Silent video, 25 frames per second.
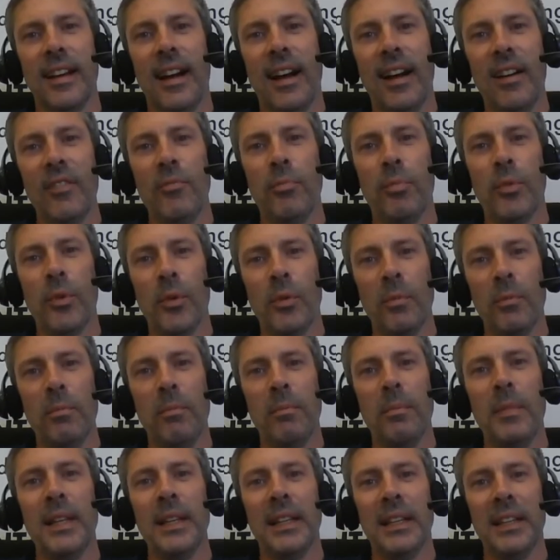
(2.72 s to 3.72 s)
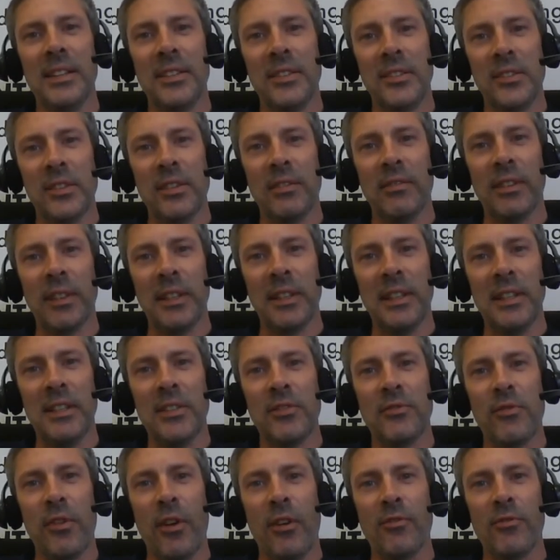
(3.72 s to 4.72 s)
I've bought millions of leads
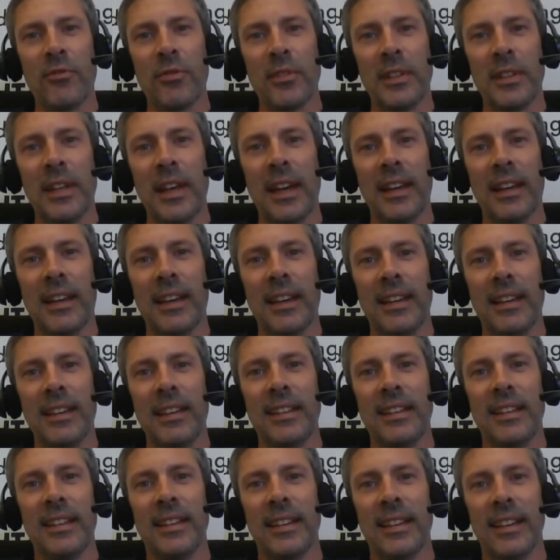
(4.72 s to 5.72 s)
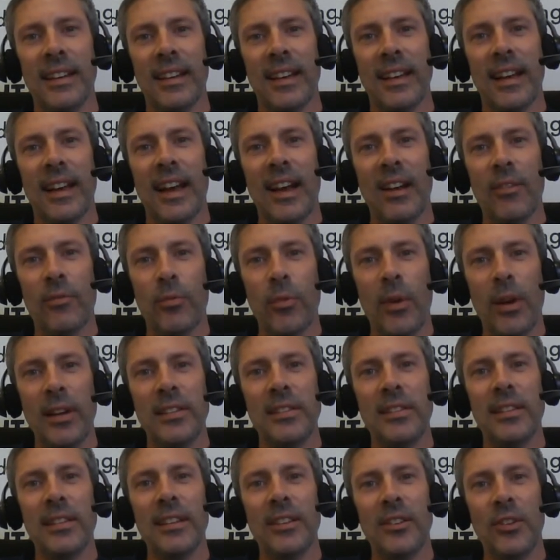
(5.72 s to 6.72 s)
for over a decade. I've
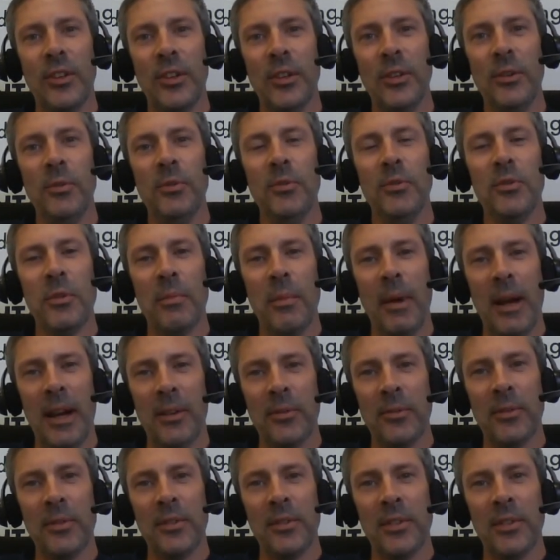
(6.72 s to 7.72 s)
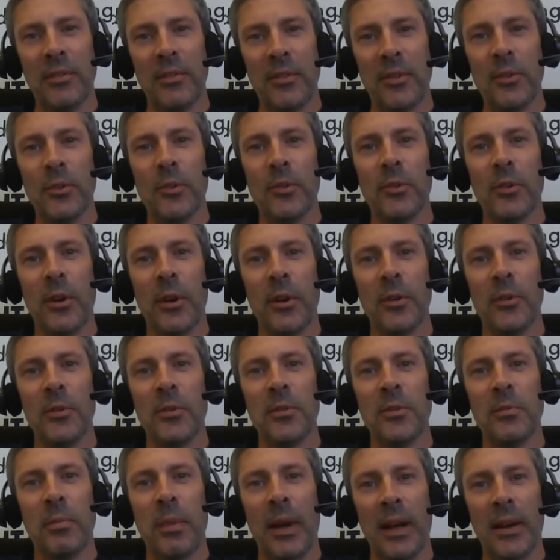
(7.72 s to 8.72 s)
wasted huge amounts of euros,
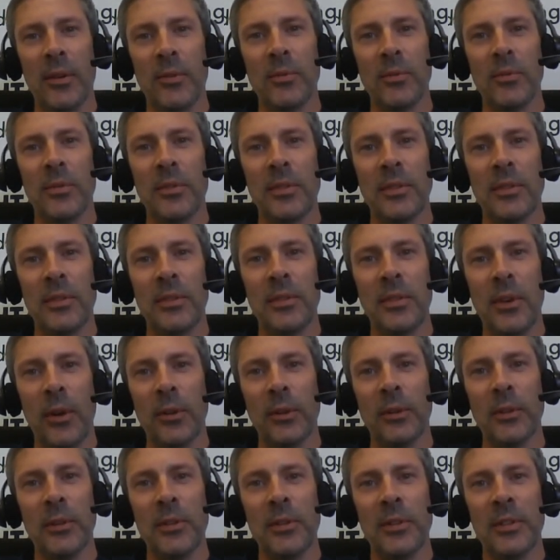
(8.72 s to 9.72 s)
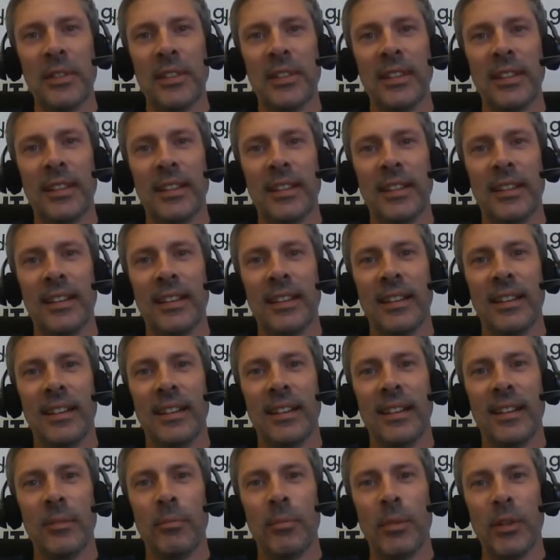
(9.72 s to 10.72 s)
pounds, and dollars
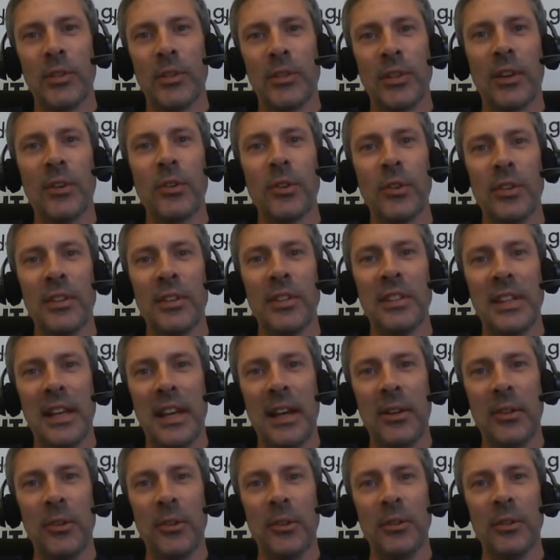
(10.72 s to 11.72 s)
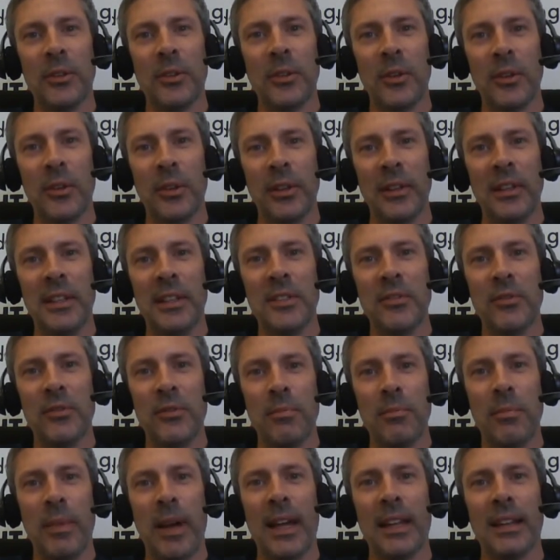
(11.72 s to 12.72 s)
because I couldn't tell good leads
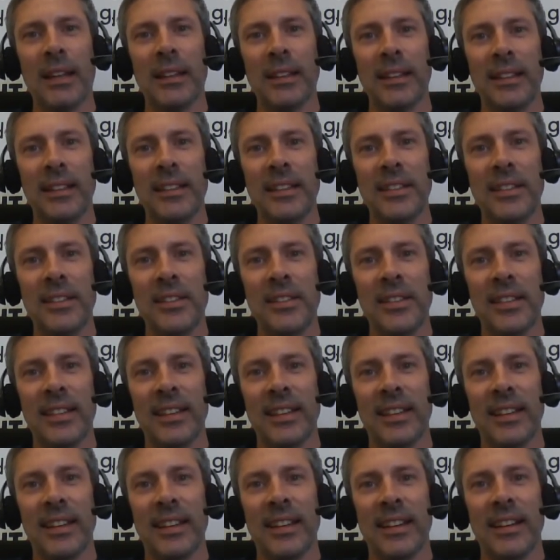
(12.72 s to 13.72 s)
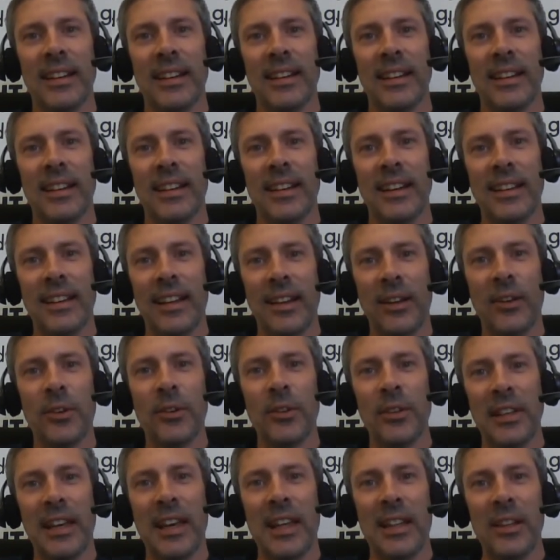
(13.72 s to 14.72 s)
from bad leads. And I
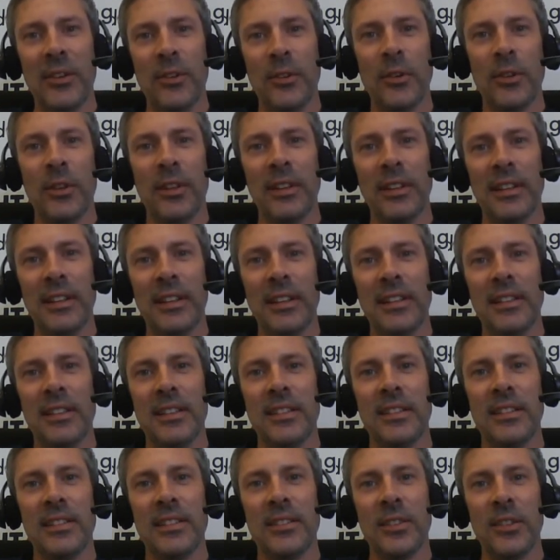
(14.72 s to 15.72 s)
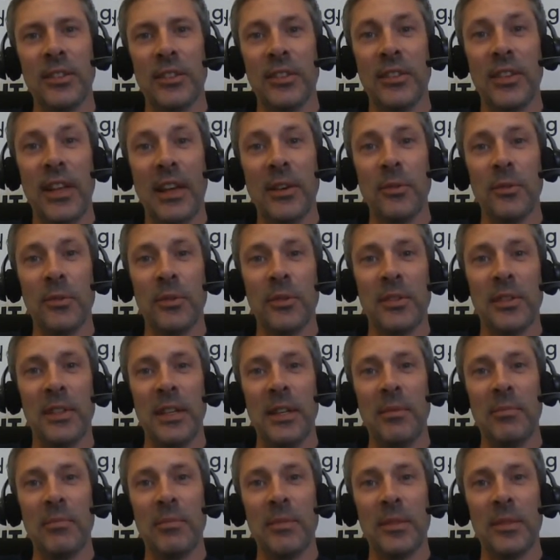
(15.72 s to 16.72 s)
couldn't get the good leads to sales
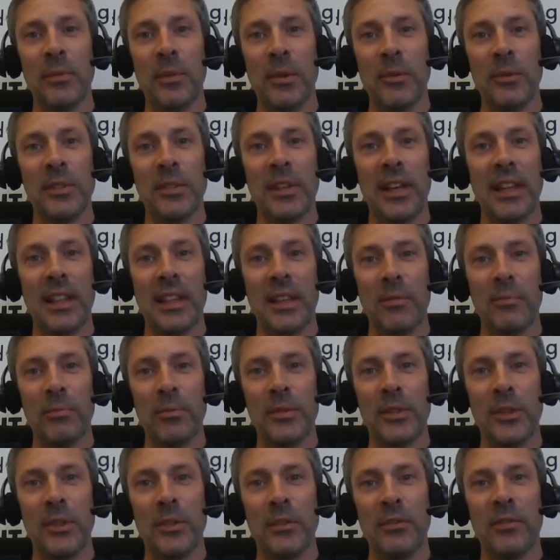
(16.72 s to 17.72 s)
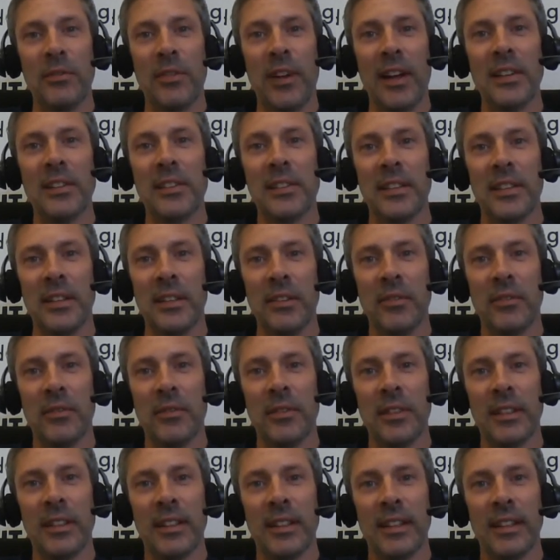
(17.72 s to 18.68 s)
teams we were sending them to fast enough.